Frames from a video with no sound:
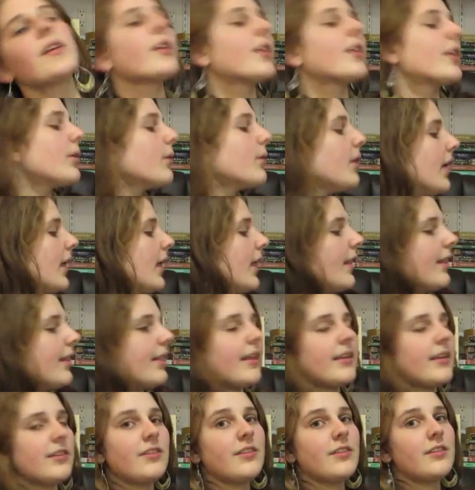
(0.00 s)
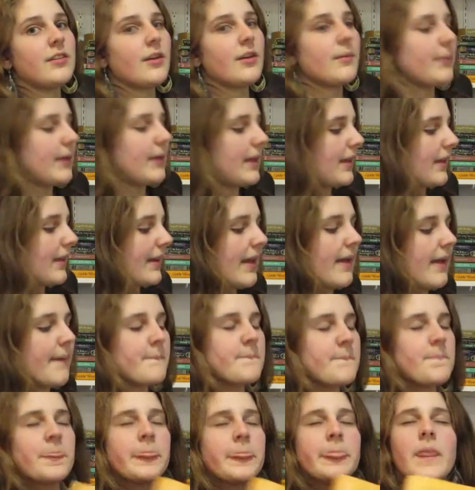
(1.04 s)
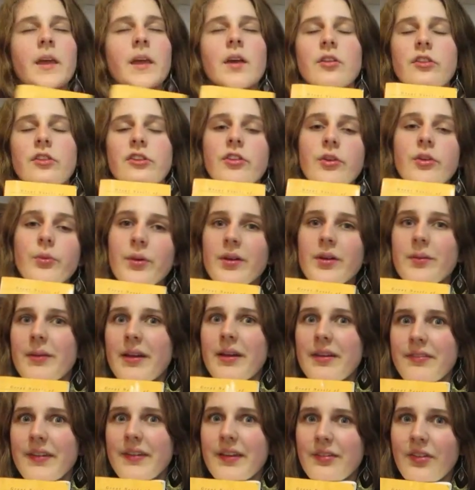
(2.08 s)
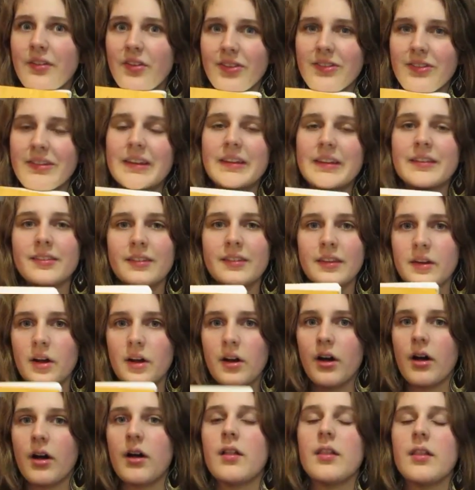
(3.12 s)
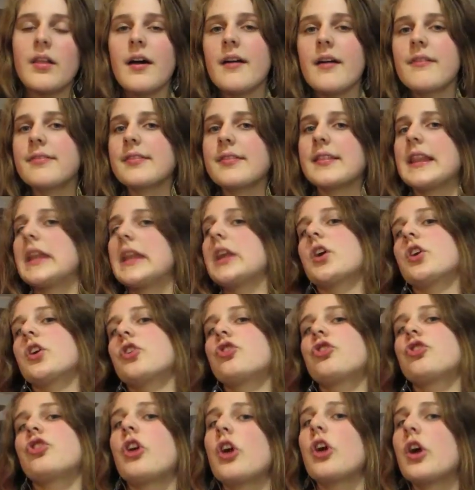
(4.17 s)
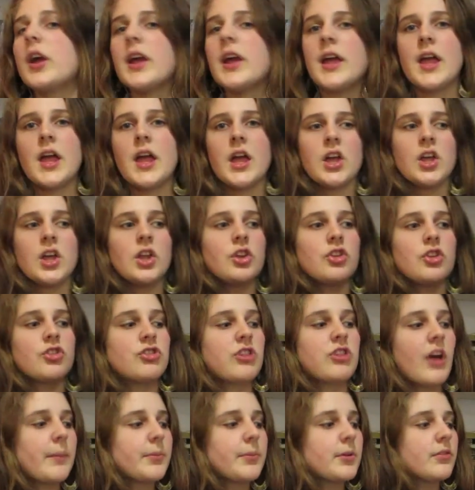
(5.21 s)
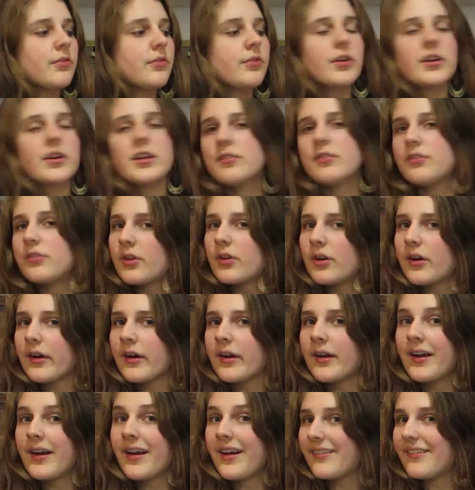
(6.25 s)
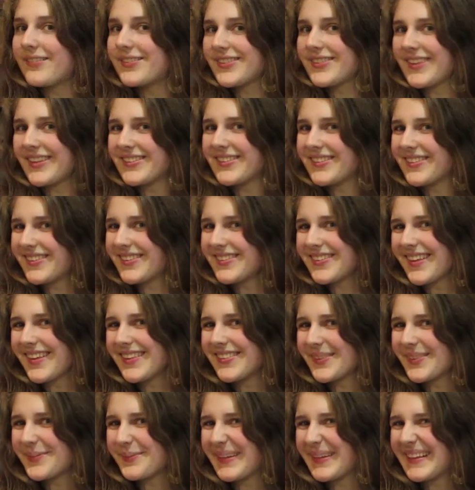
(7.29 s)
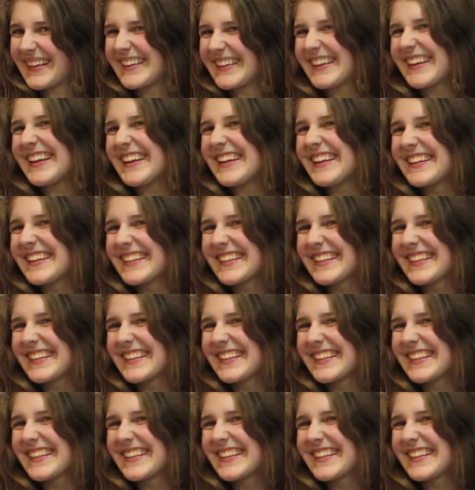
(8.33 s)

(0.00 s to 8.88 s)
ado, let's jump in to one of my favorite scenes in all of literature. Chapter 44 of Sense and Sensibility.